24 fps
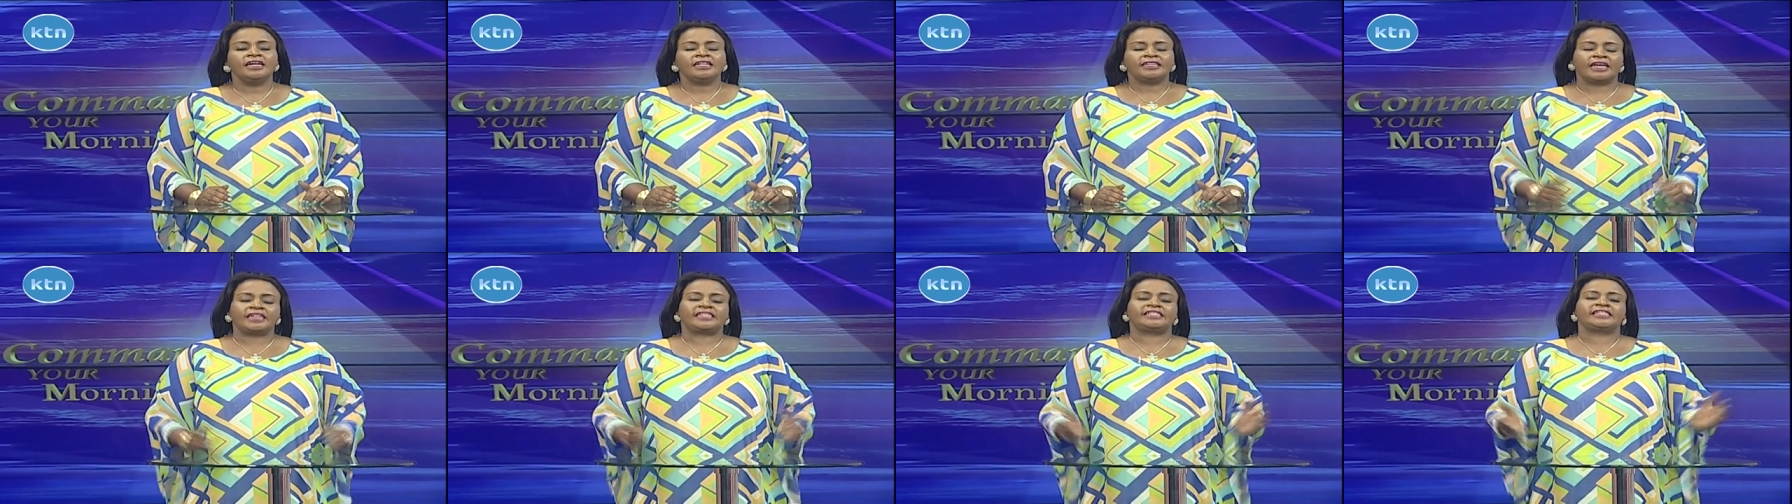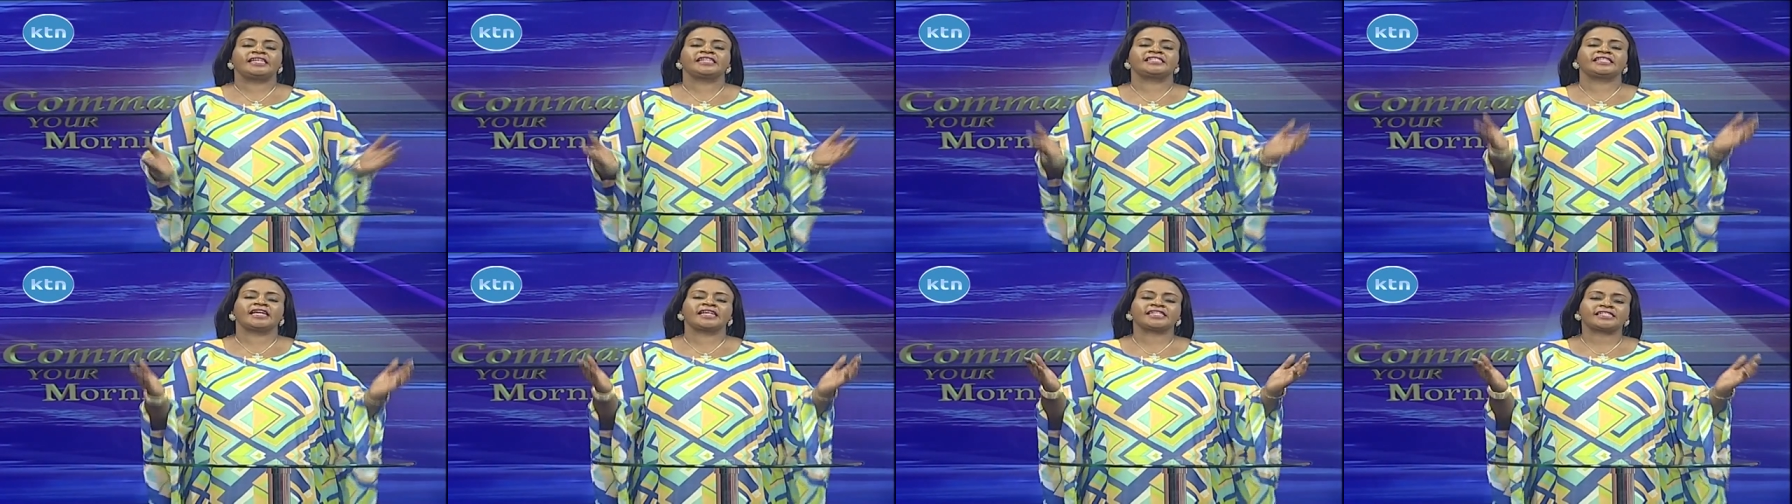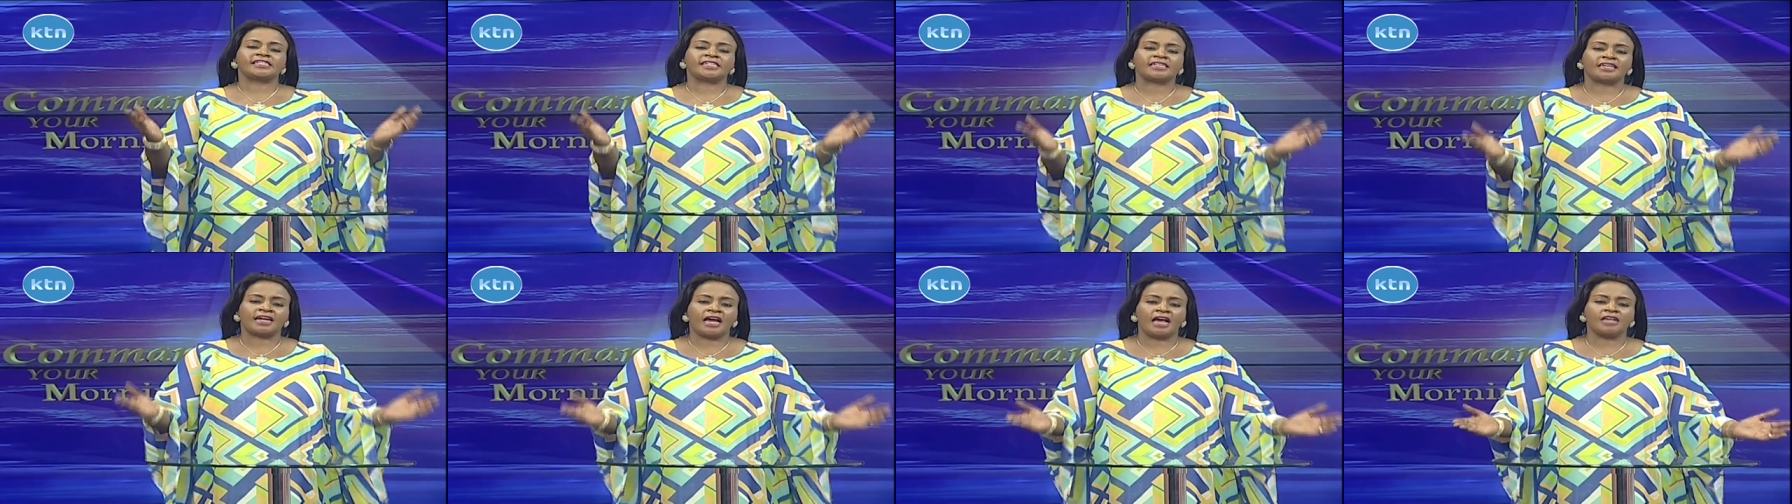that Jesus
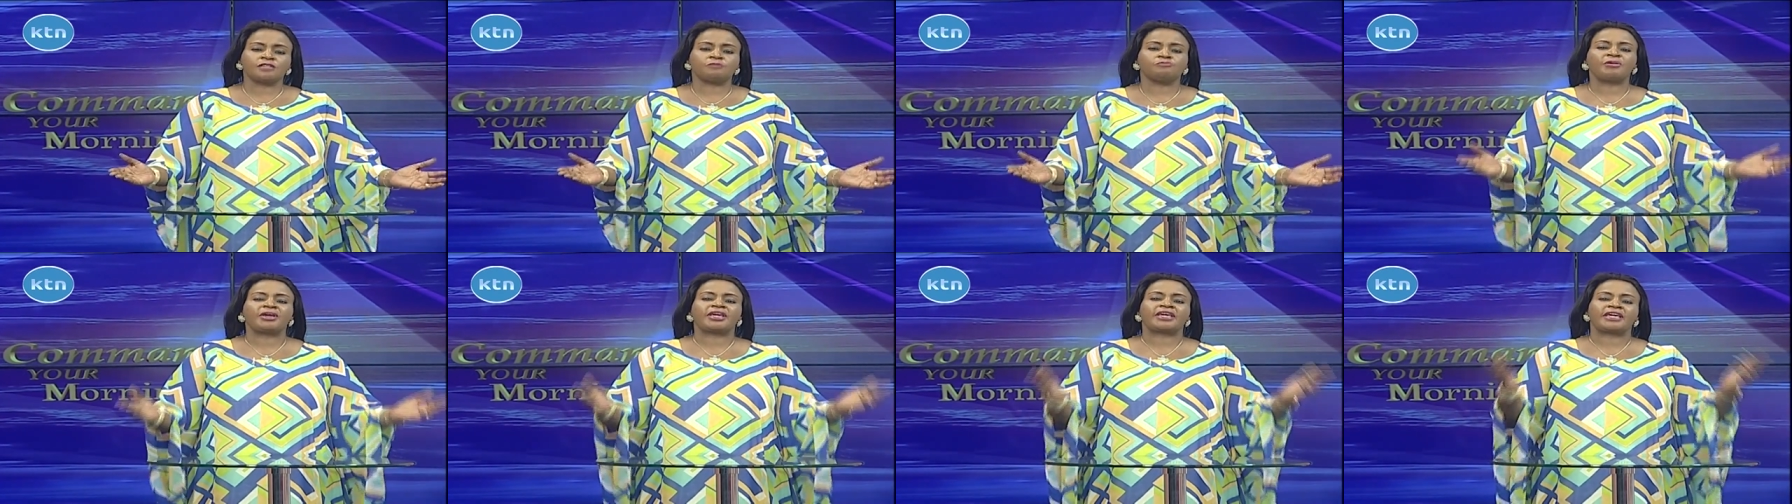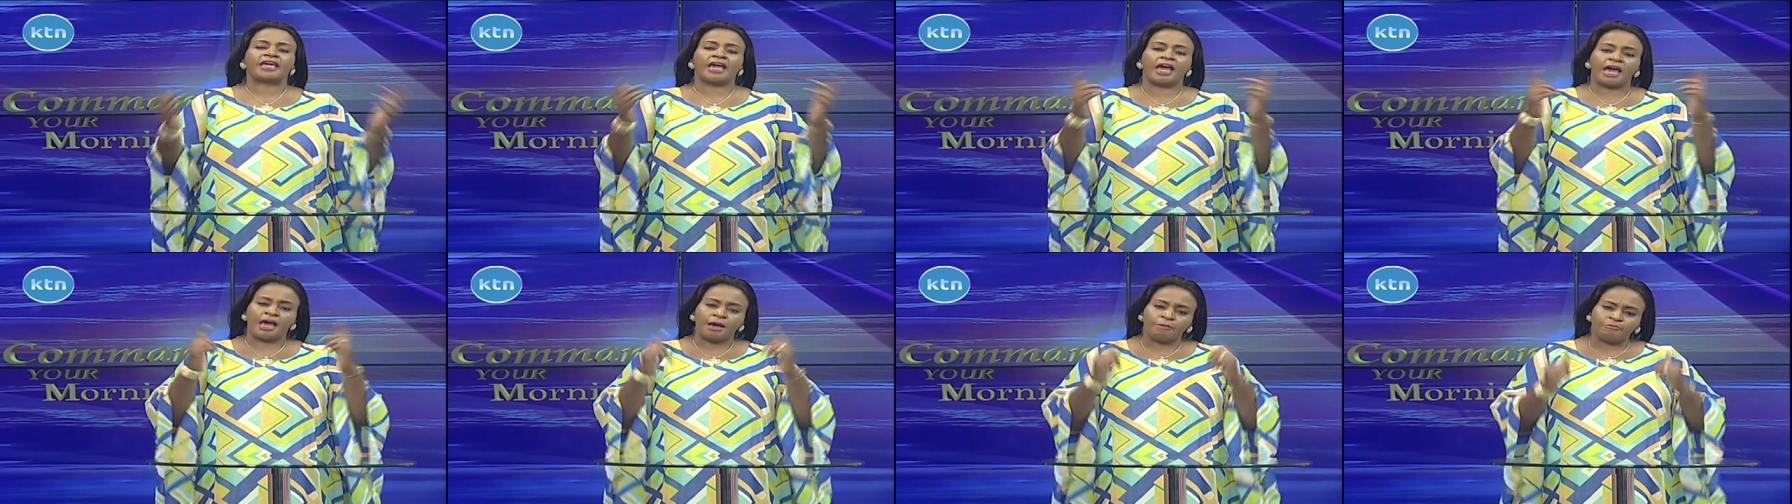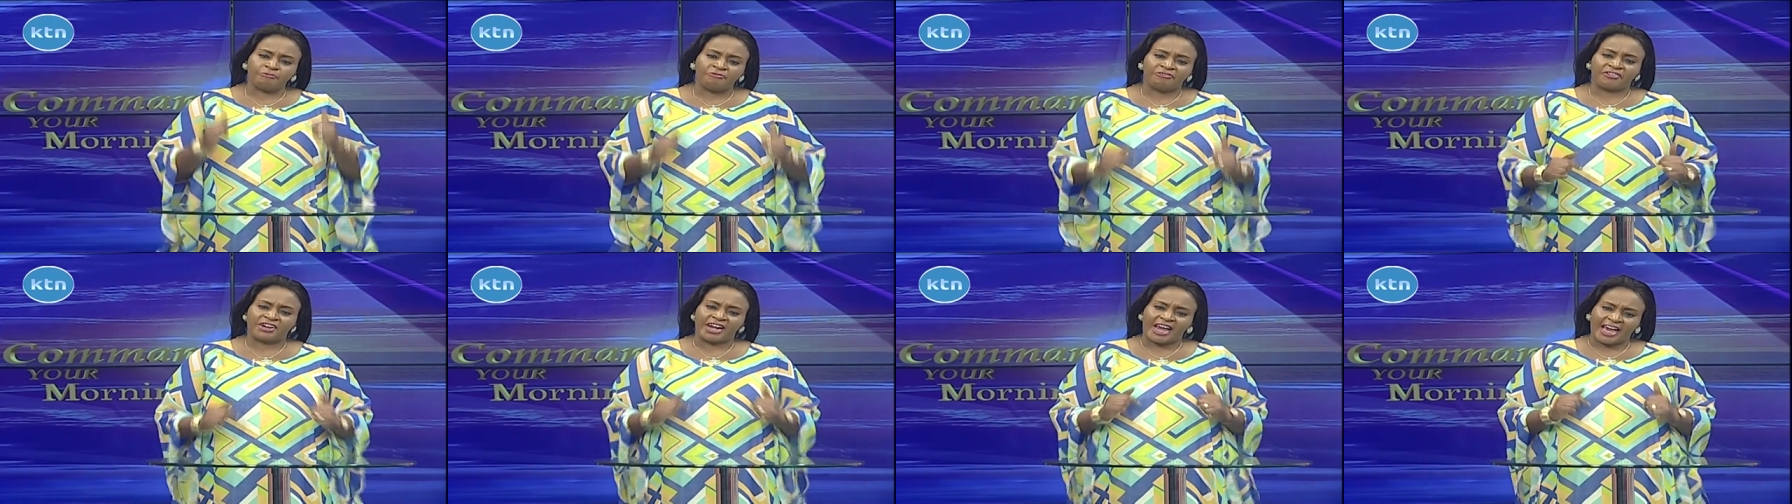Christ became
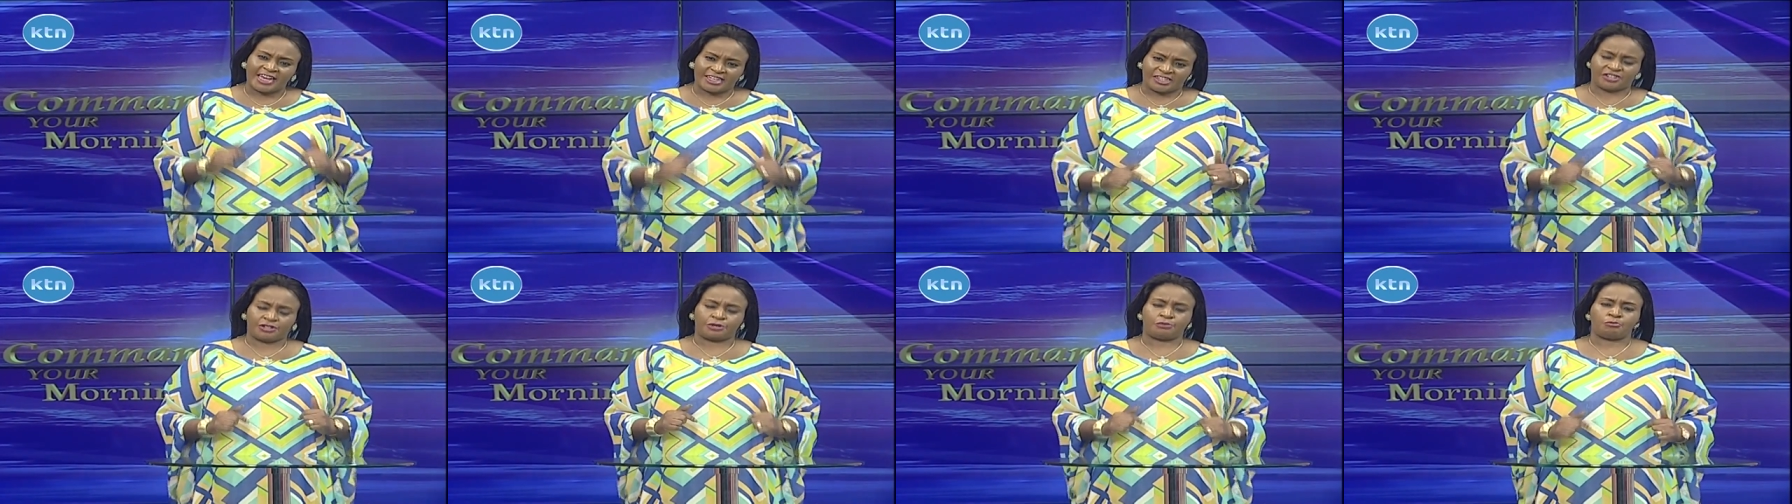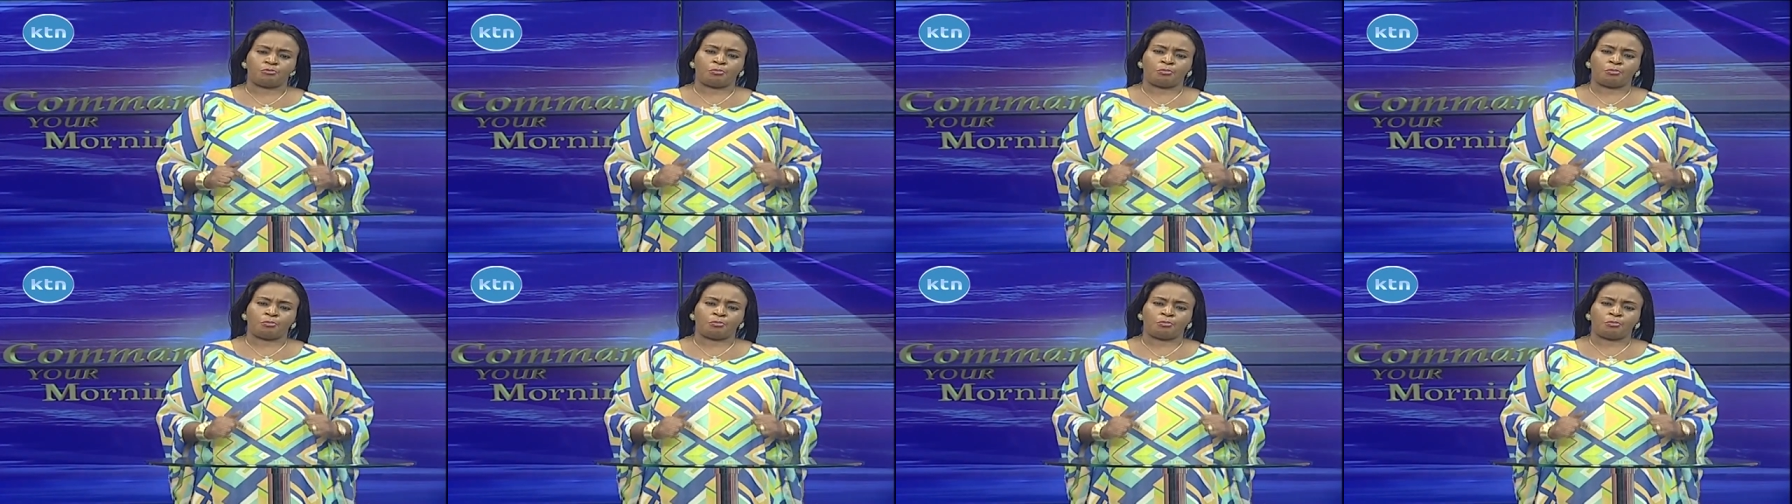flesh